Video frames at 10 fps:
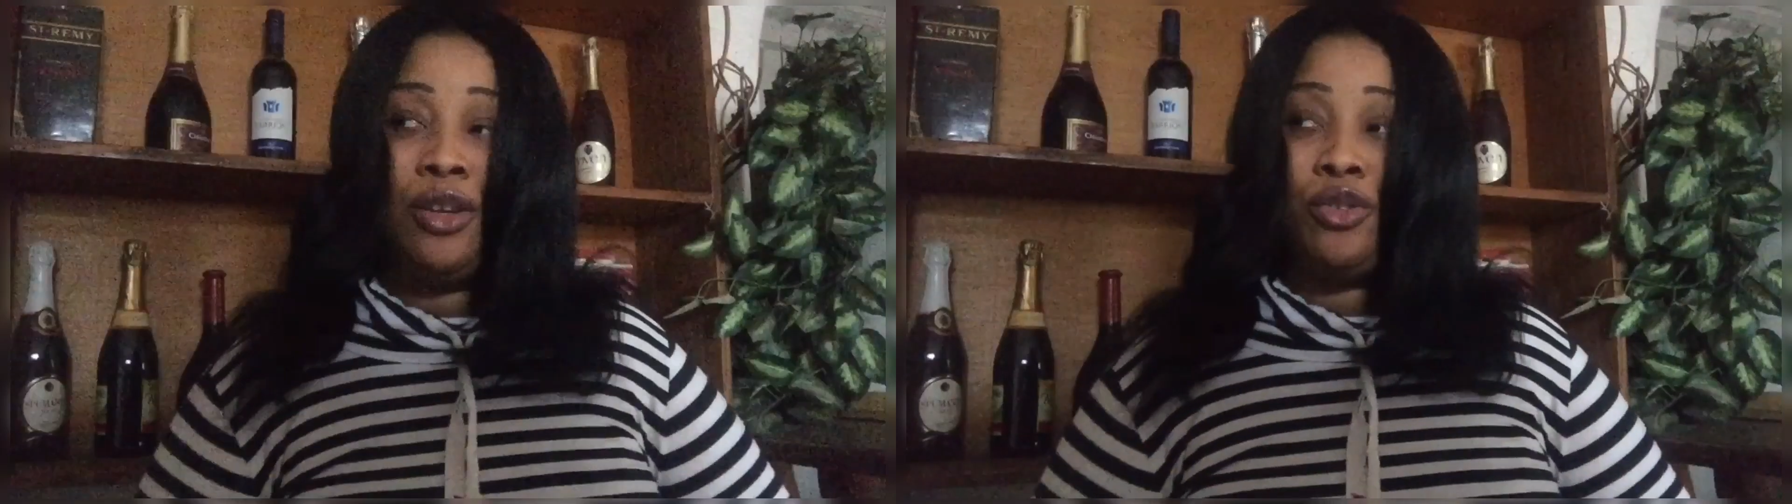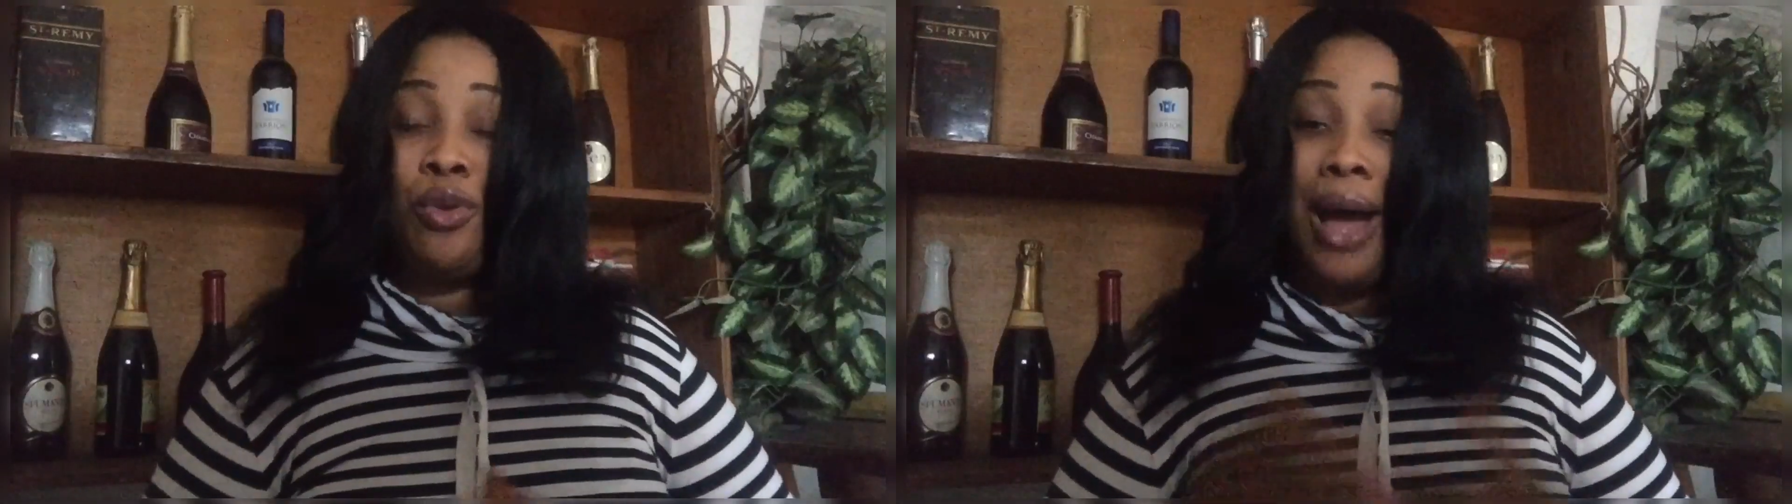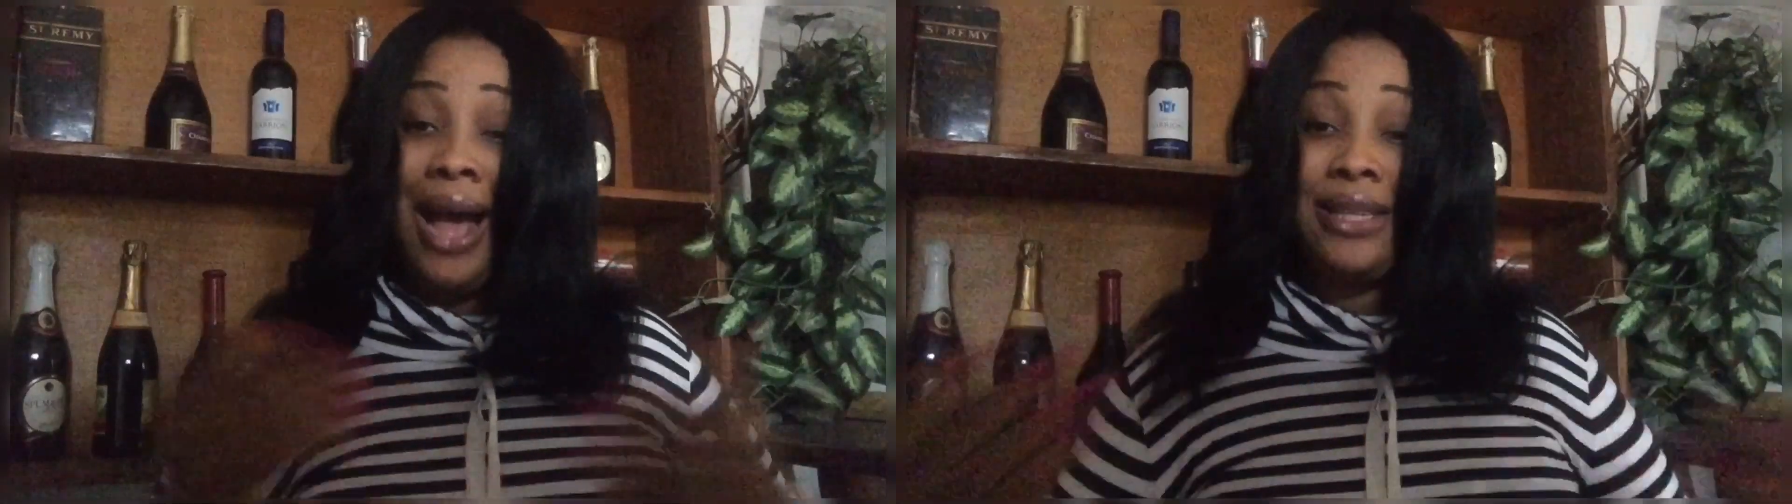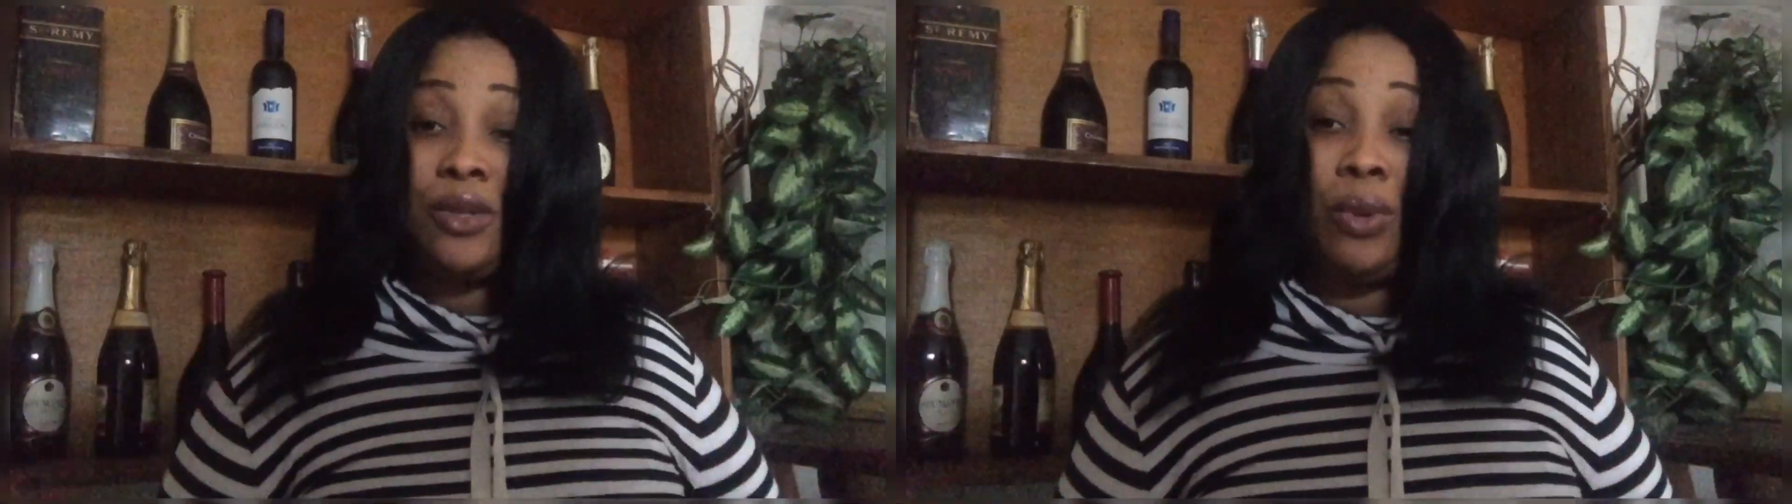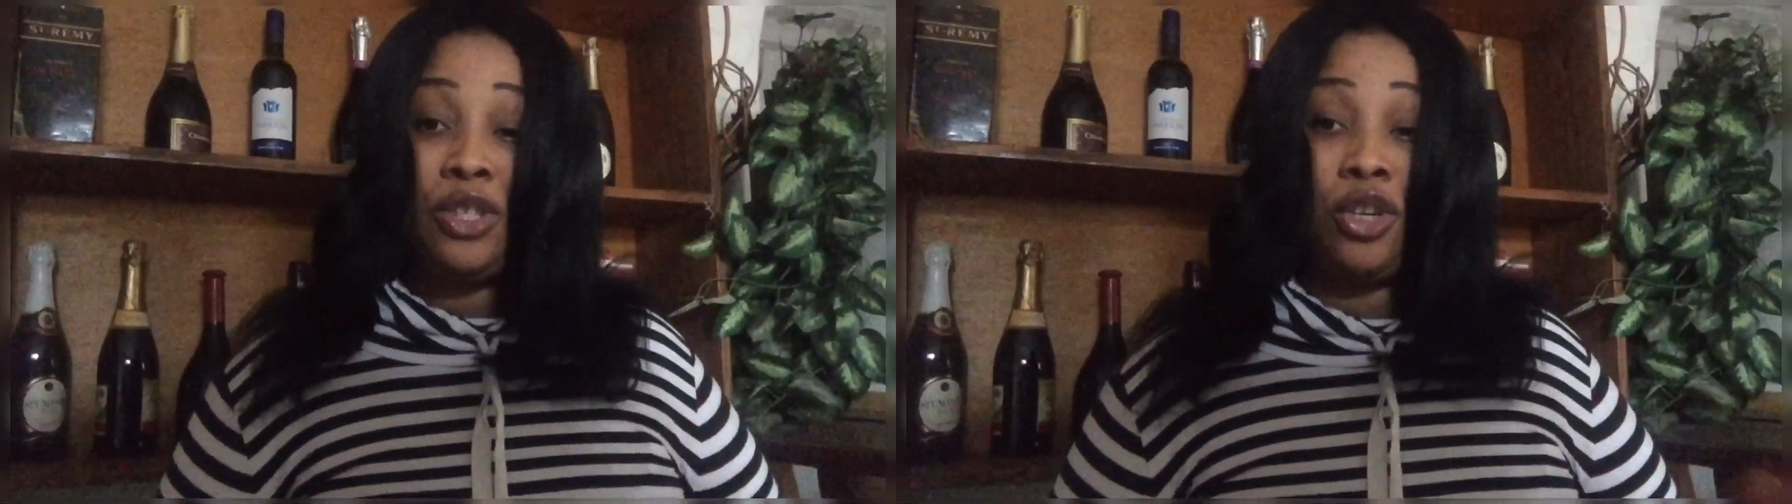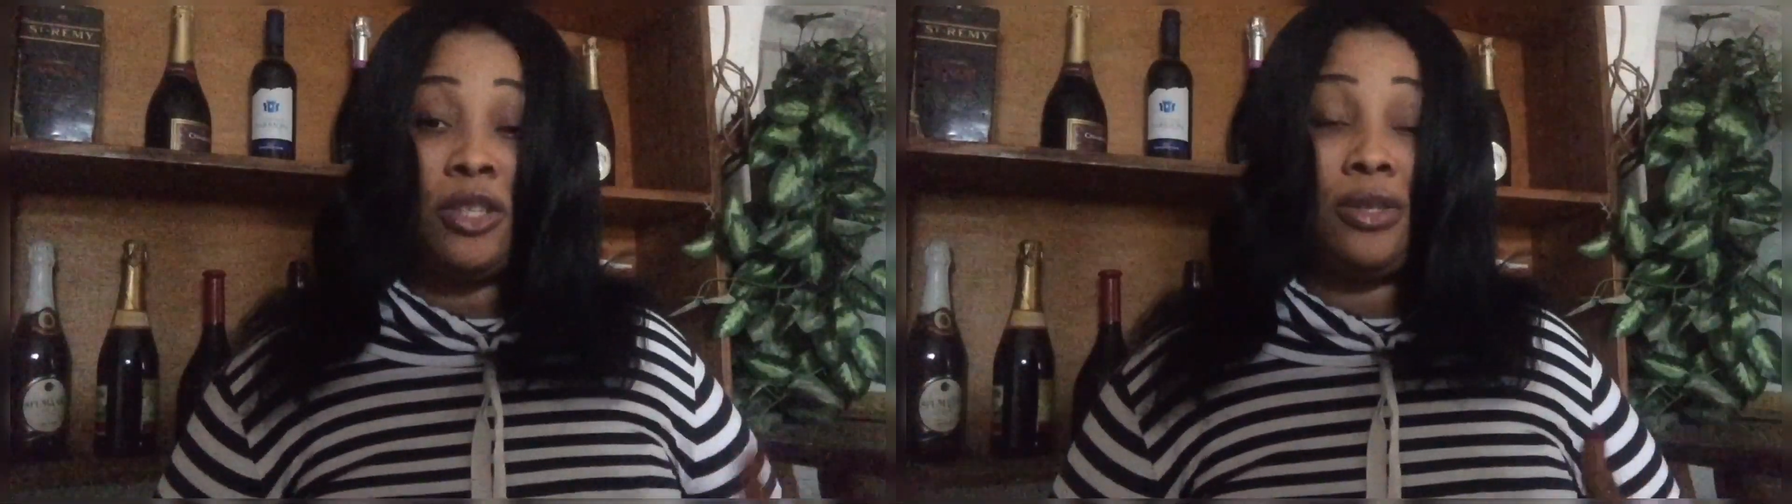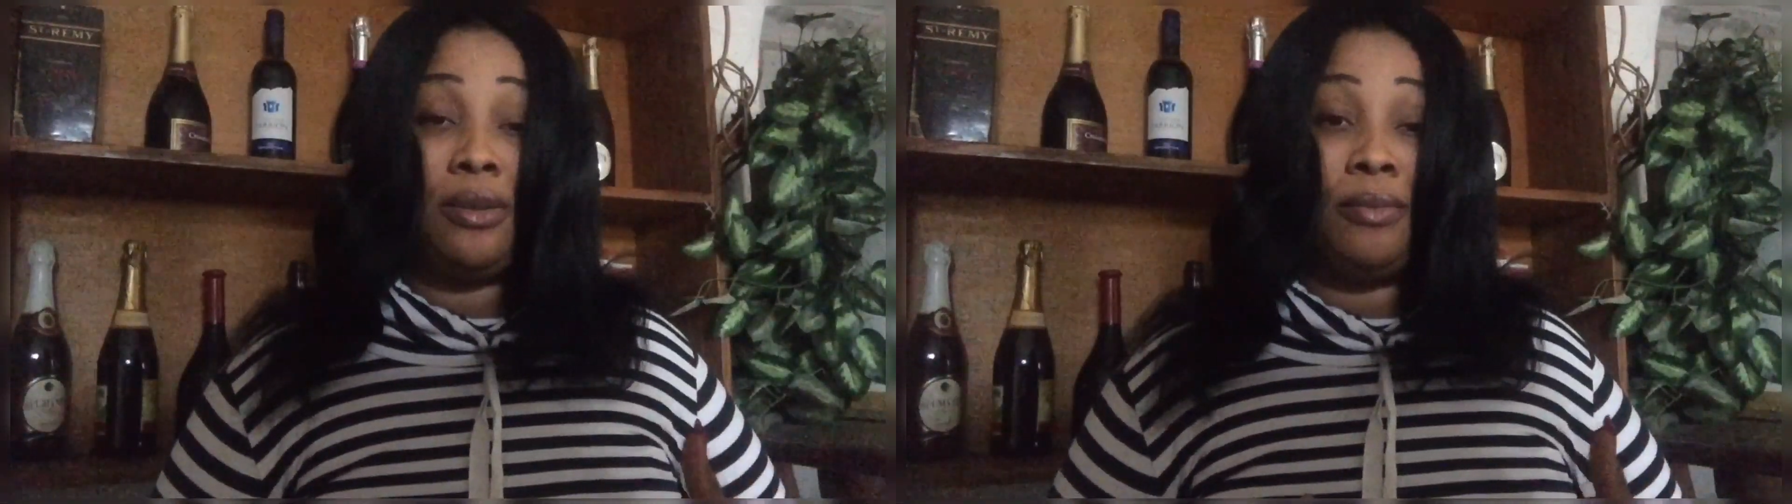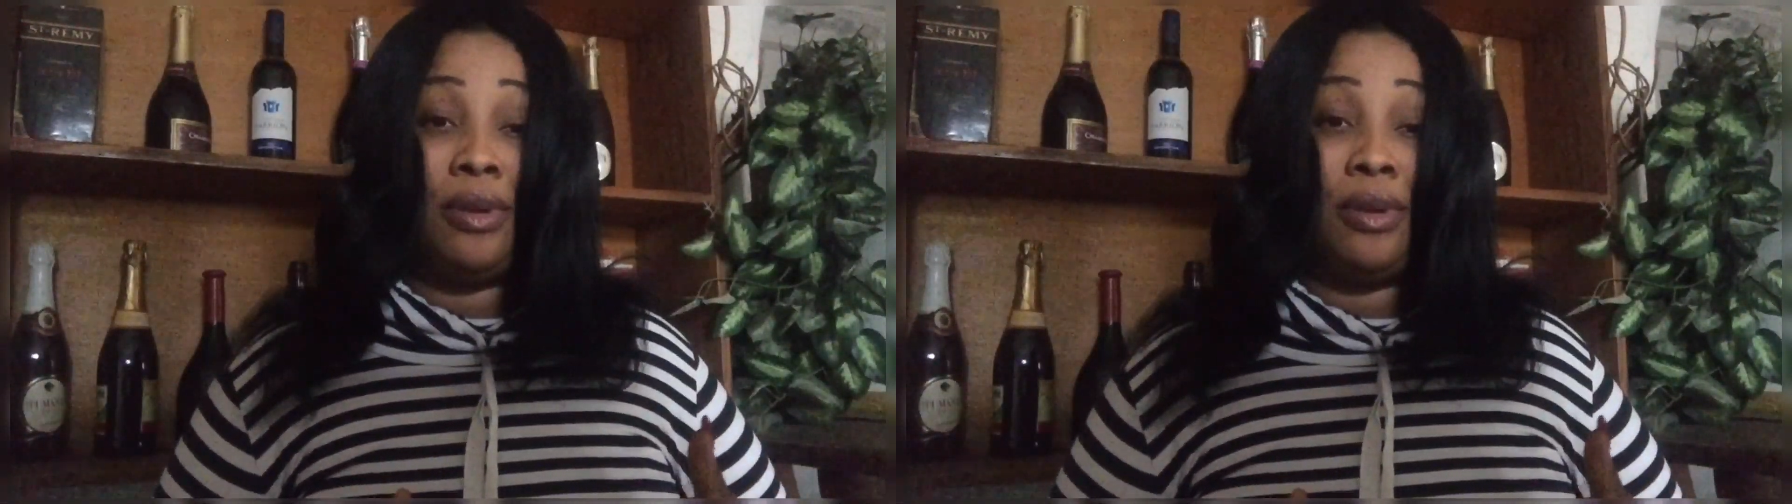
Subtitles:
to ask questions,